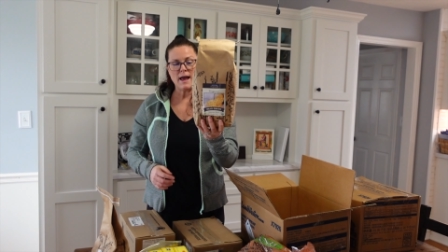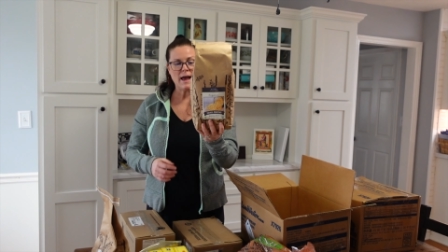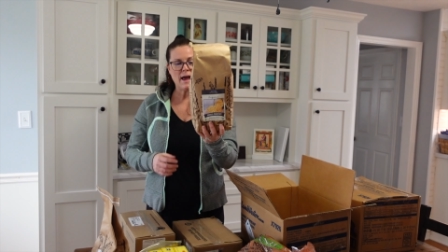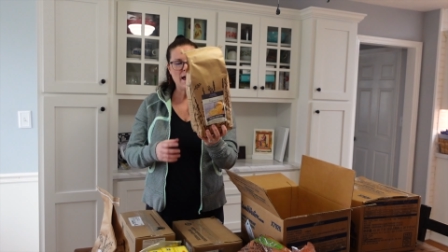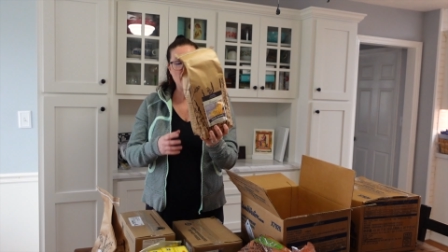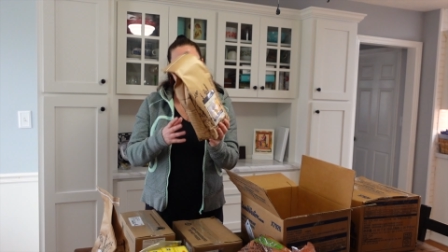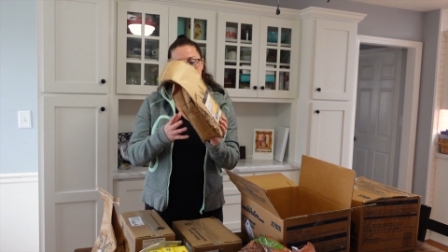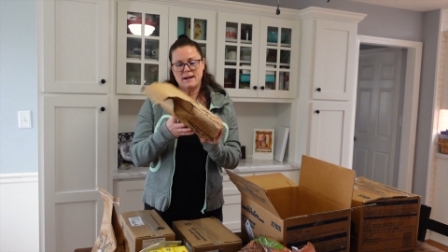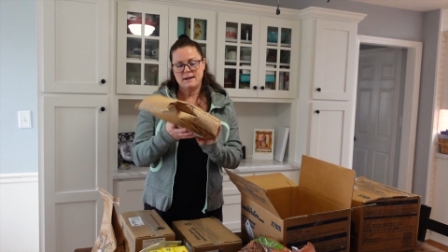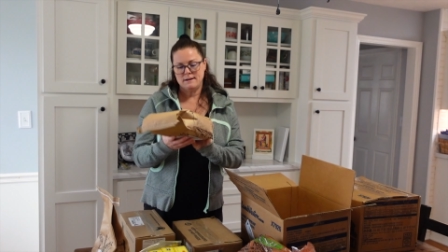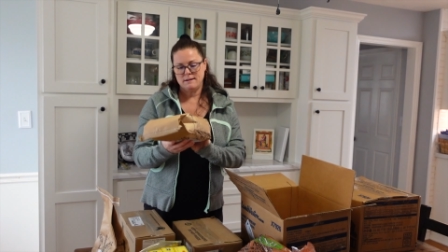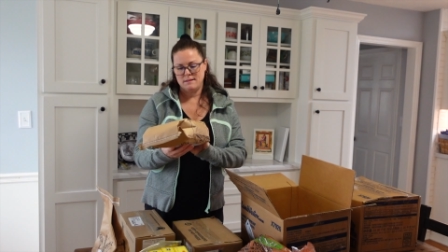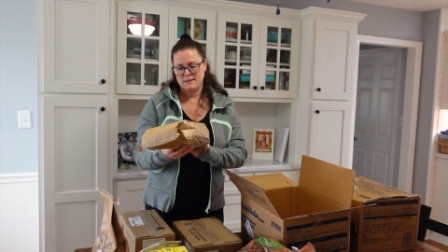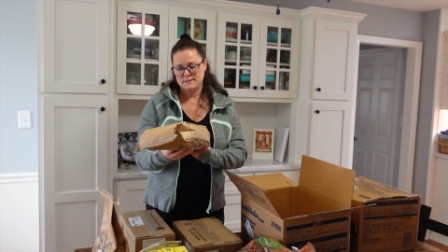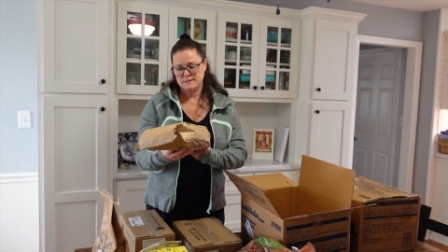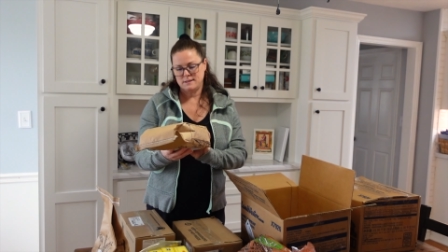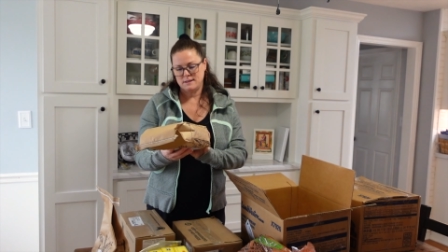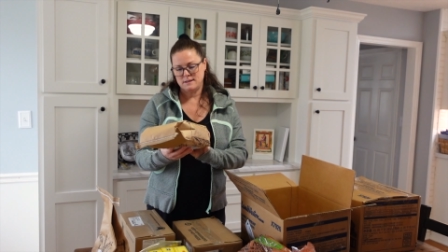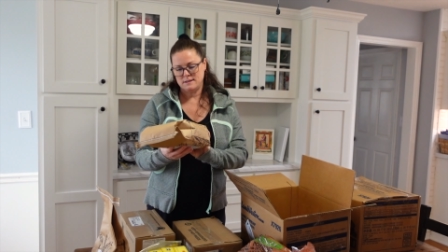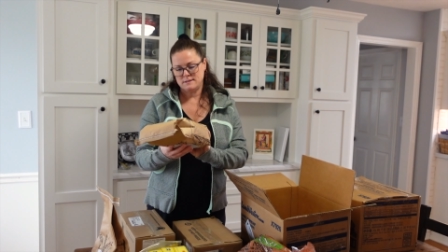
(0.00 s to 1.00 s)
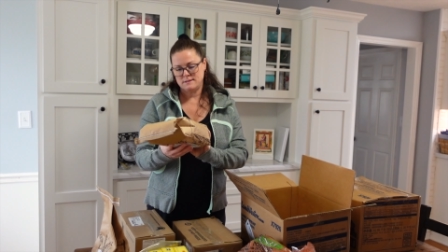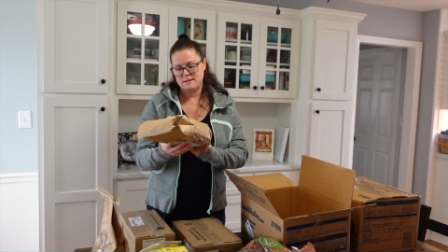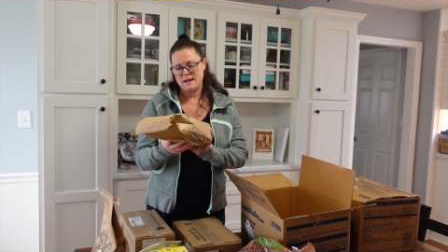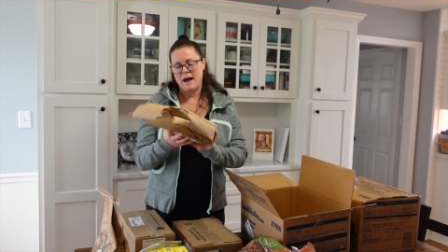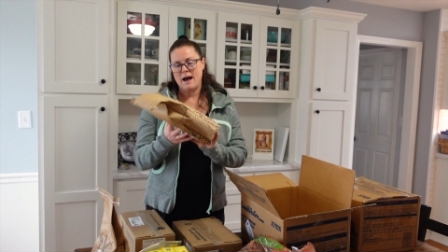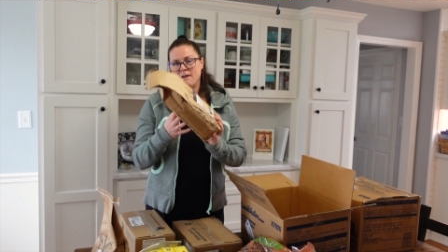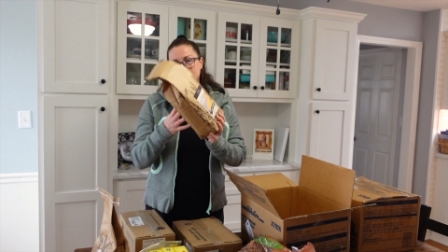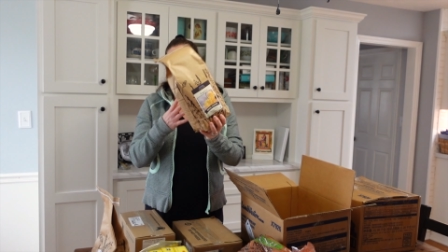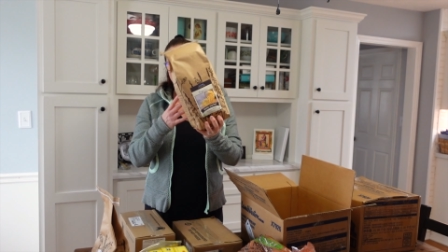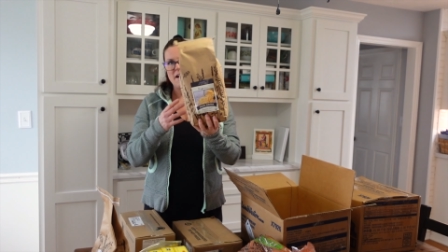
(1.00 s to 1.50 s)
And this is,
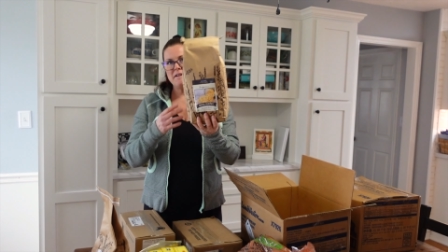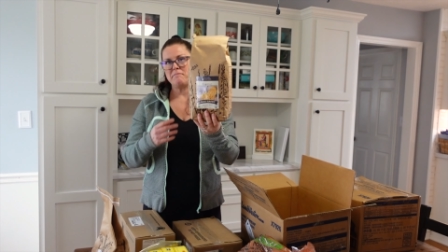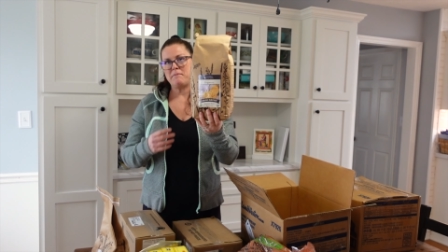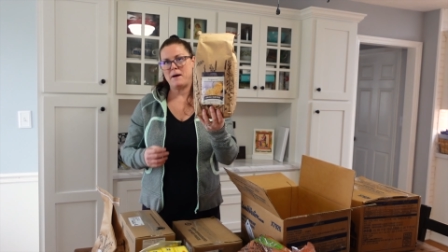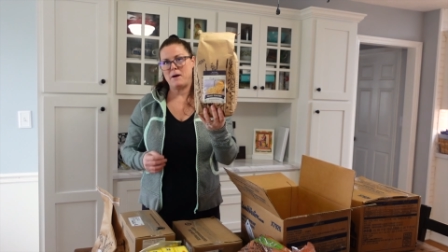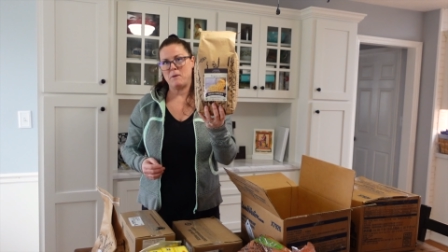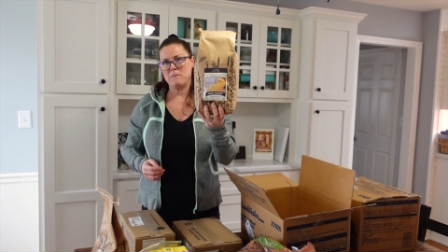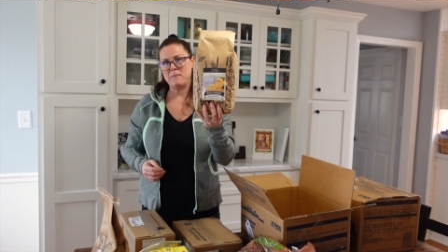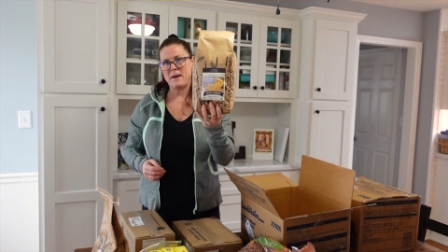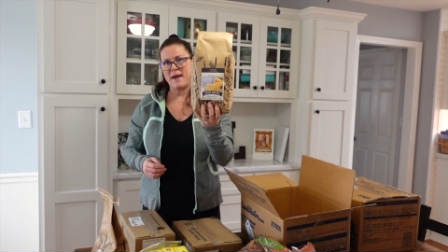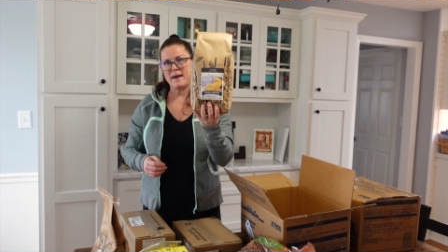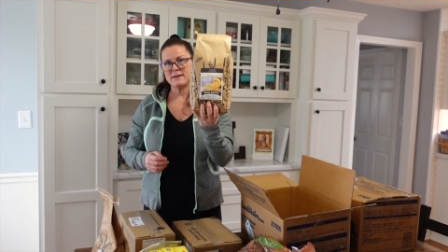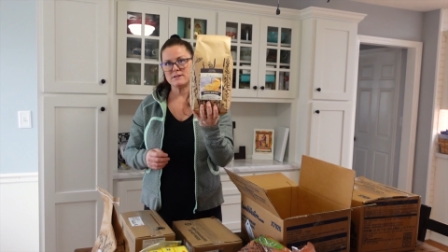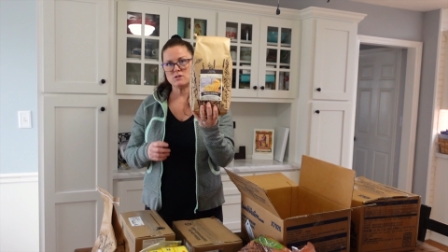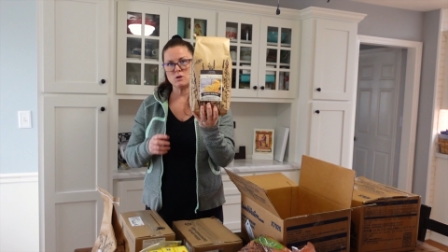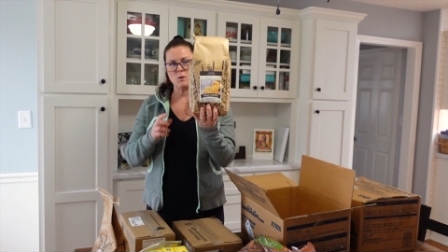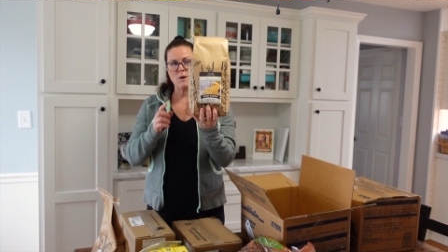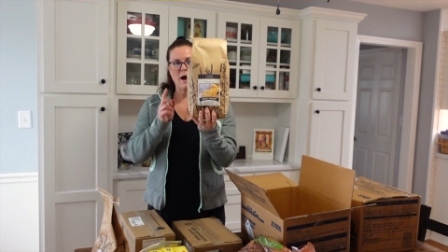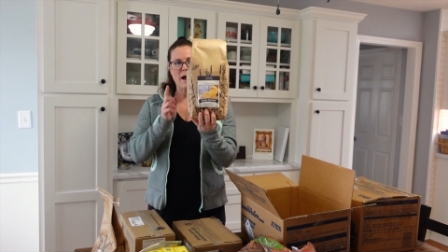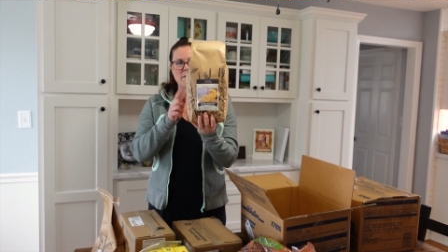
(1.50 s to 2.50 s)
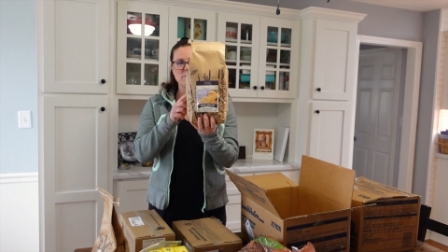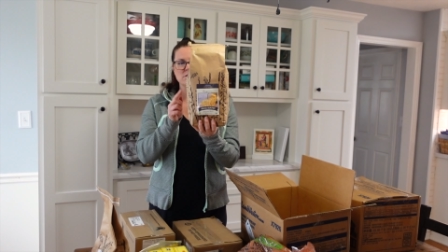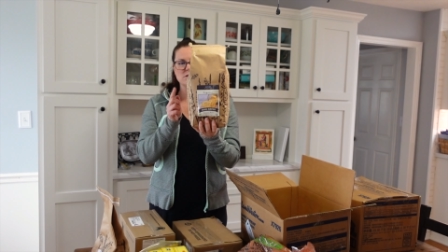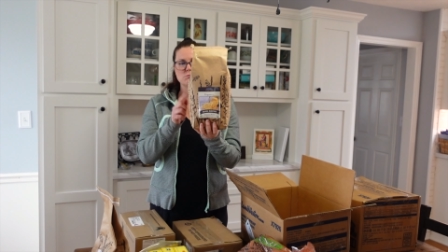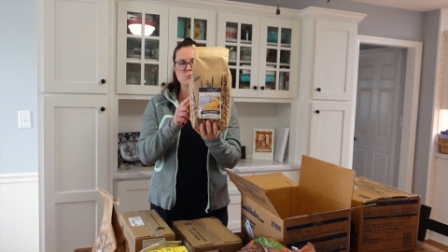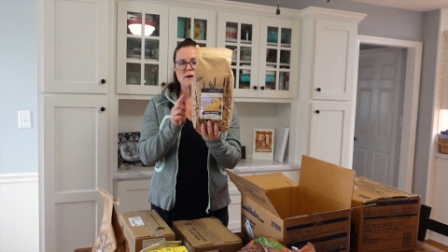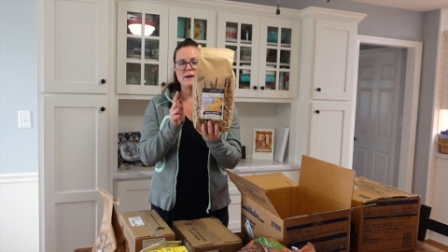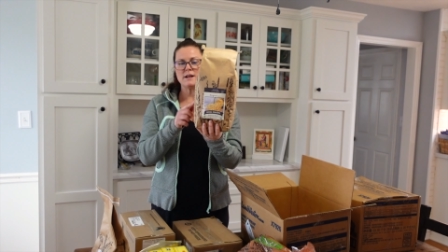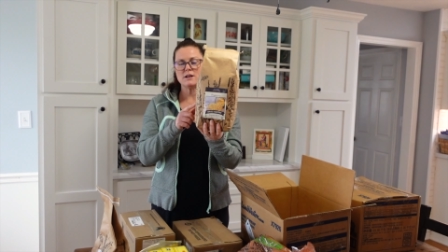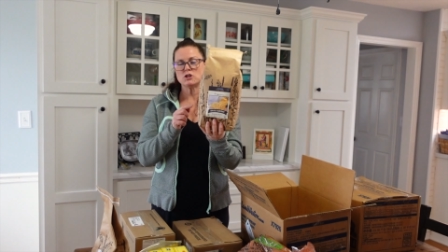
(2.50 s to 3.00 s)
yeah, a 5-pound bag. So I
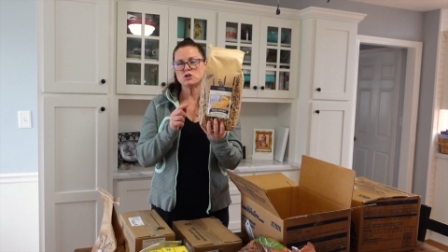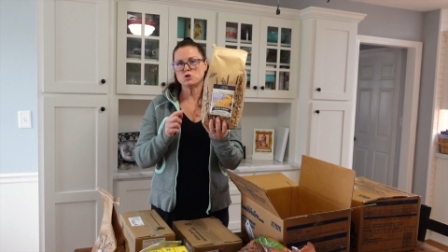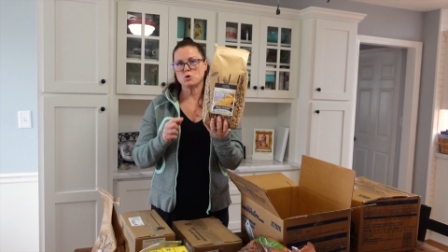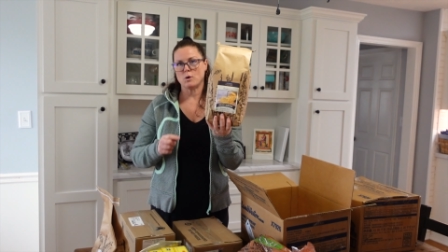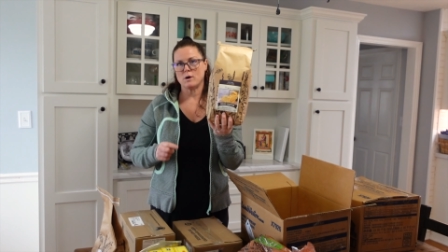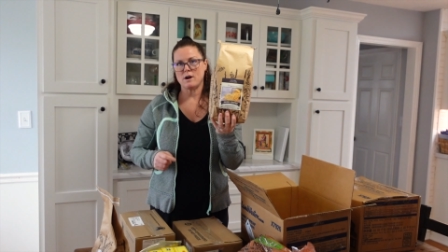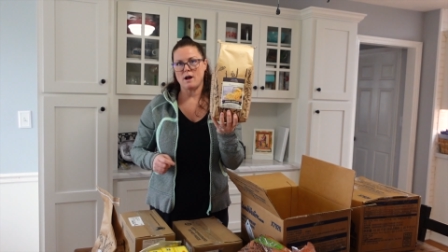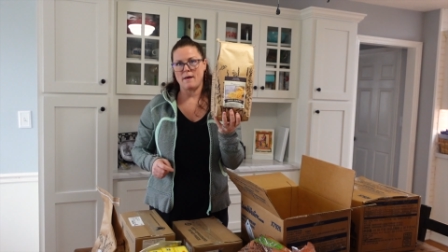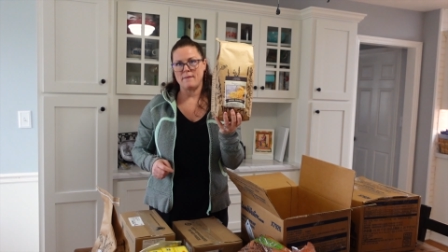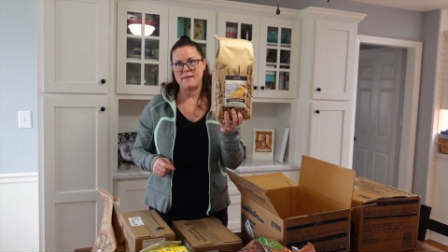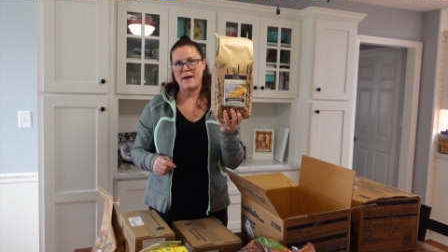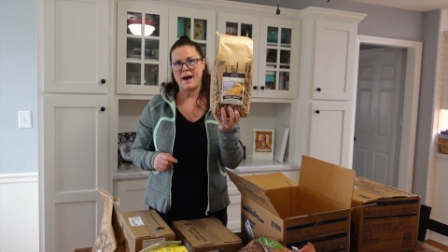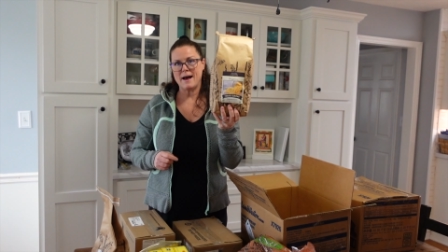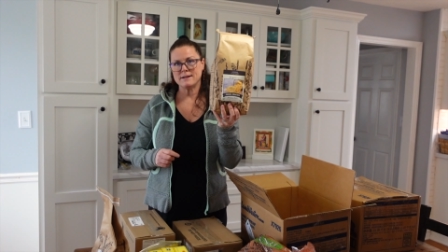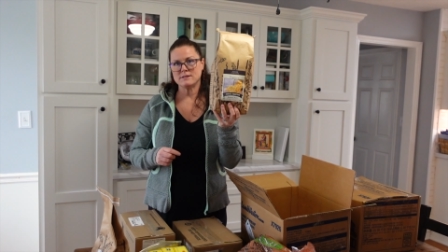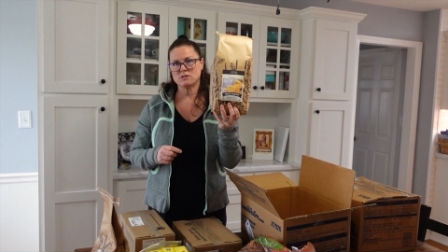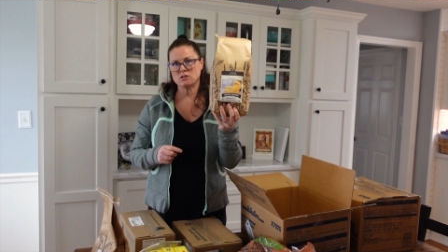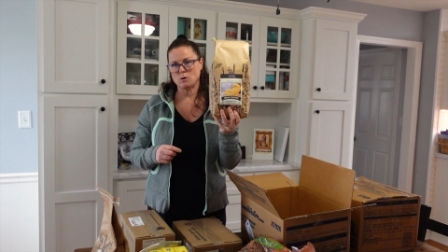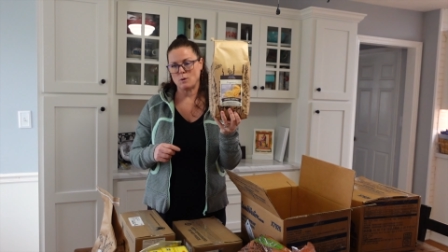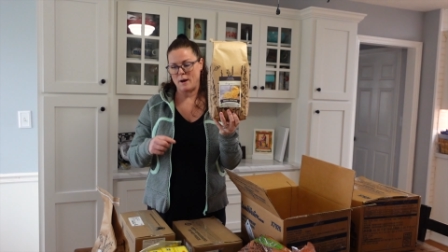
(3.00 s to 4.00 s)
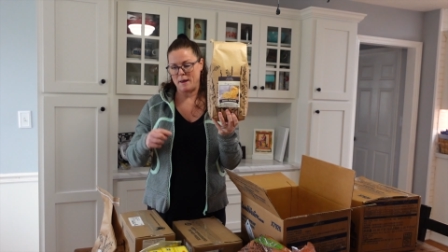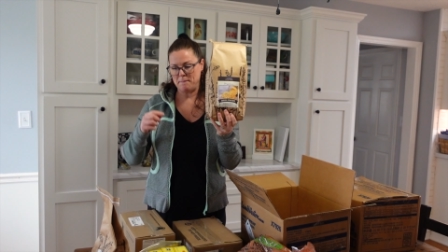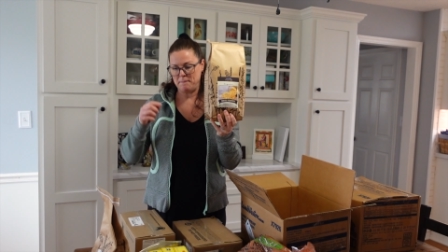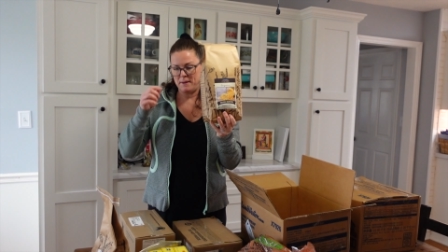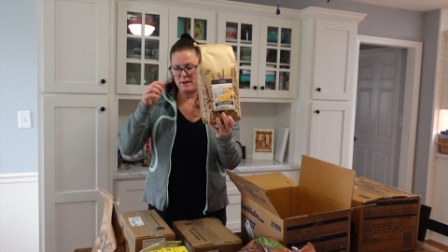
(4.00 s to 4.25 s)
was running short on that, so I